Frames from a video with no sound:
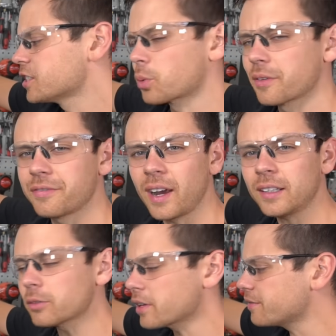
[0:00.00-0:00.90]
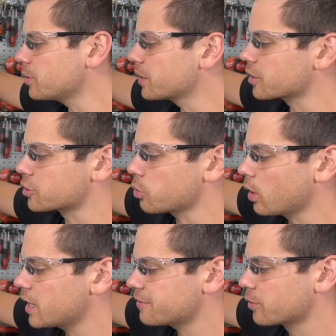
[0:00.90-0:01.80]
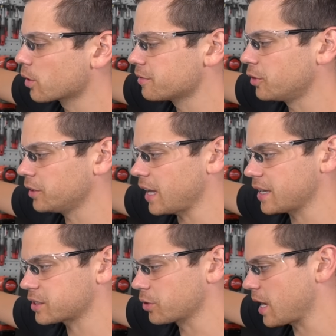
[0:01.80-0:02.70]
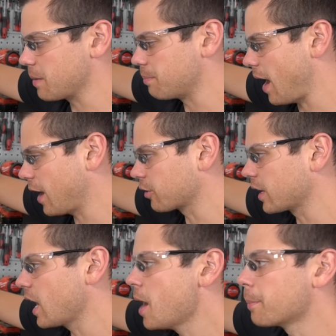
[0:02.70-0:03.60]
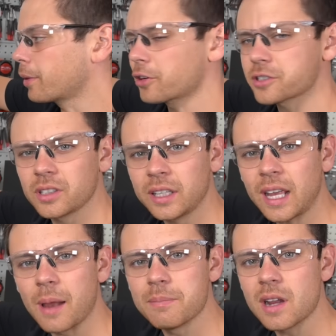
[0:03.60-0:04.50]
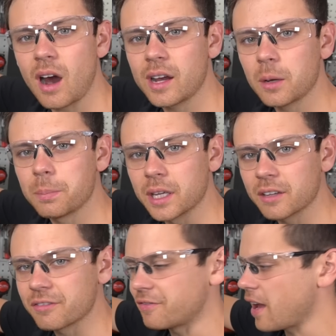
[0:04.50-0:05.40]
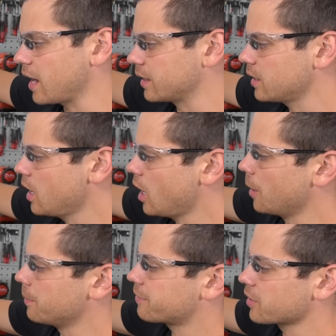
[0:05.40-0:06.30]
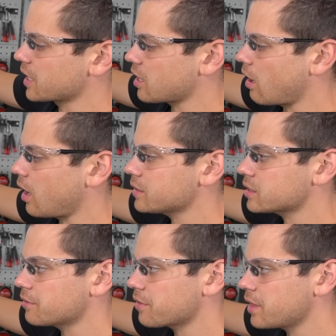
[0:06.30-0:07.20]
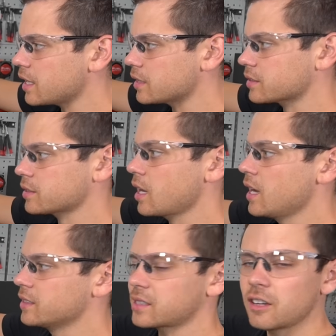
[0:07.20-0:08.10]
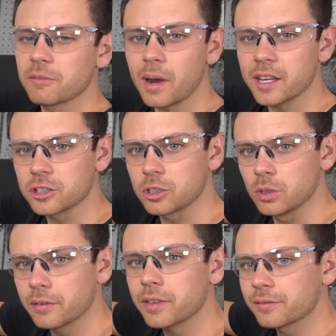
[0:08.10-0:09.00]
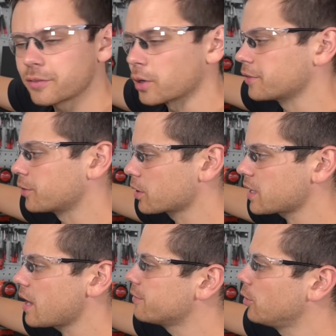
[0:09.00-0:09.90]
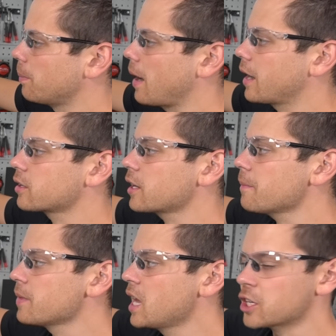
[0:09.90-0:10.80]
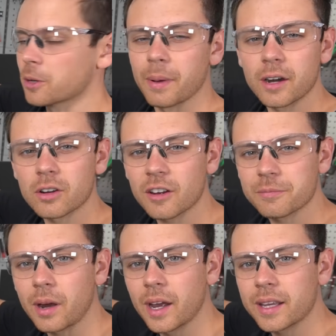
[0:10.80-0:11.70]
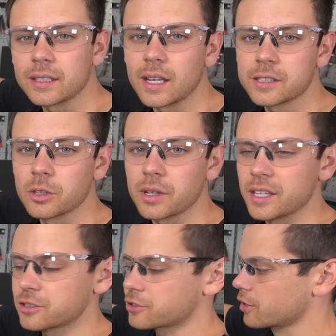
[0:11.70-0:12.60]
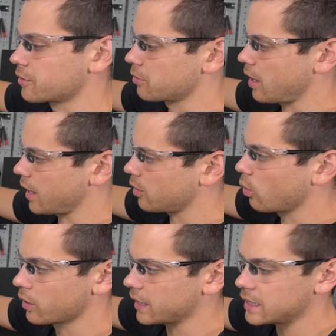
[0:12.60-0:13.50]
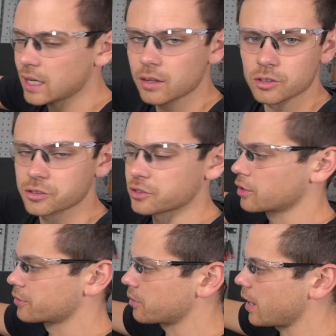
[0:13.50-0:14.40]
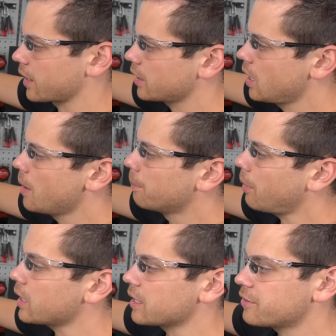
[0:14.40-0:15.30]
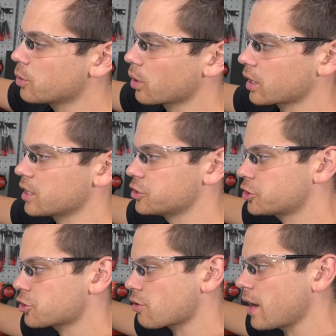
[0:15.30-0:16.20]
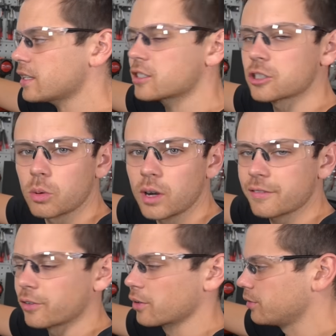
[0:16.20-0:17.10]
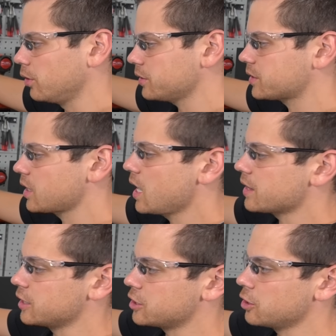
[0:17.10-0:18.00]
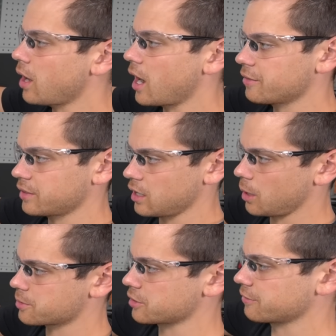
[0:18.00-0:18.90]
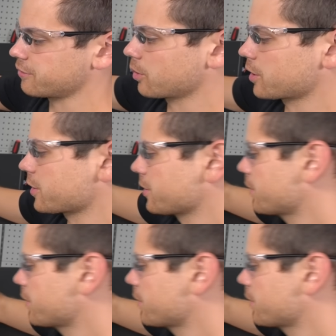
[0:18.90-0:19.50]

So we're finally reviewing their 24 volt SOK battery. Personally, I'm not a big fan. For the cost of this, instead of buying two of them for a 48 volt battery, you're better off buying an SOK server rack or any other server rack. But if you are constrained to 24 volts, they do have an option for you.